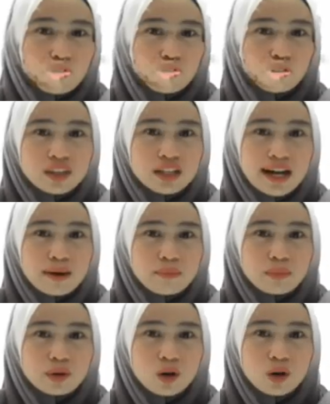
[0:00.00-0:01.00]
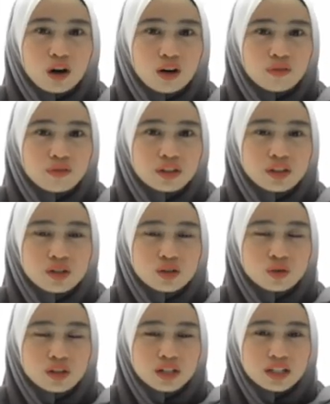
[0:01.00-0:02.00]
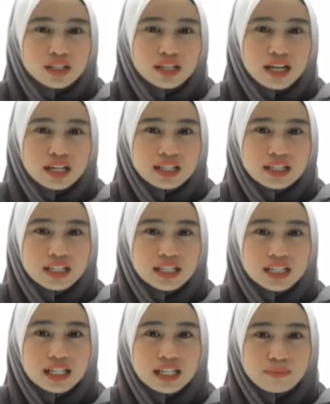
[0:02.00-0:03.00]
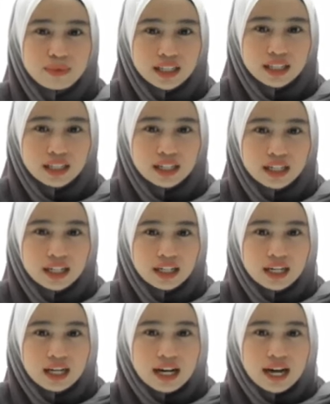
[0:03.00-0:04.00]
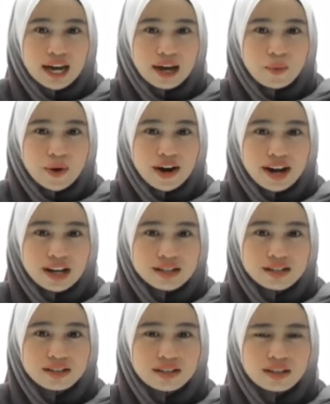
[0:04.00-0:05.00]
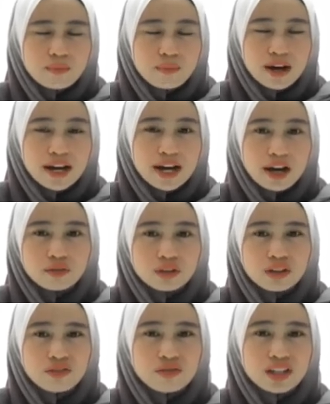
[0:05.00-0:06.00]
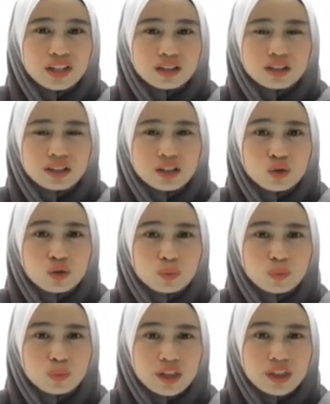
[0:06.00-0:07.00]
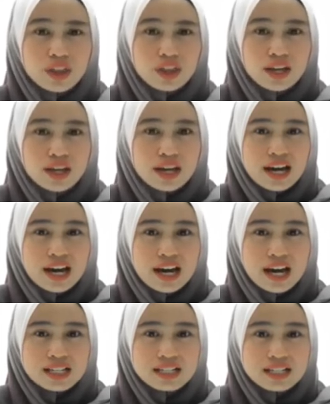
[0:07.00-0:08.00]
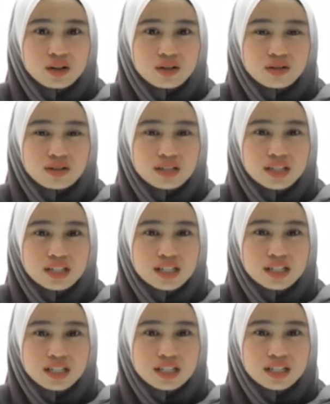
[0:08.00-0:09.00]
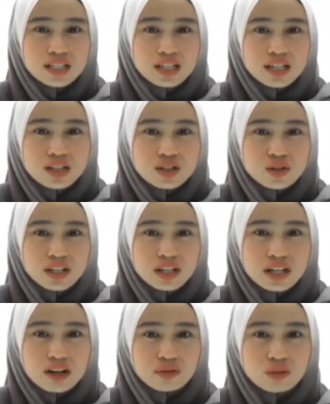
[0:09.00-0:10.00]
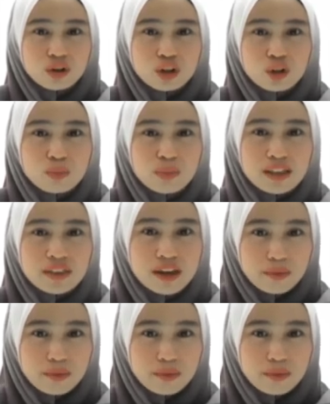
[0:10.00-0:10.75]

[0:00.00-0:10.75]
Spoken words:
the number of the students exceed the limit, whereas they might have difficulty to breathe as the oxygen does not enough to occupy them.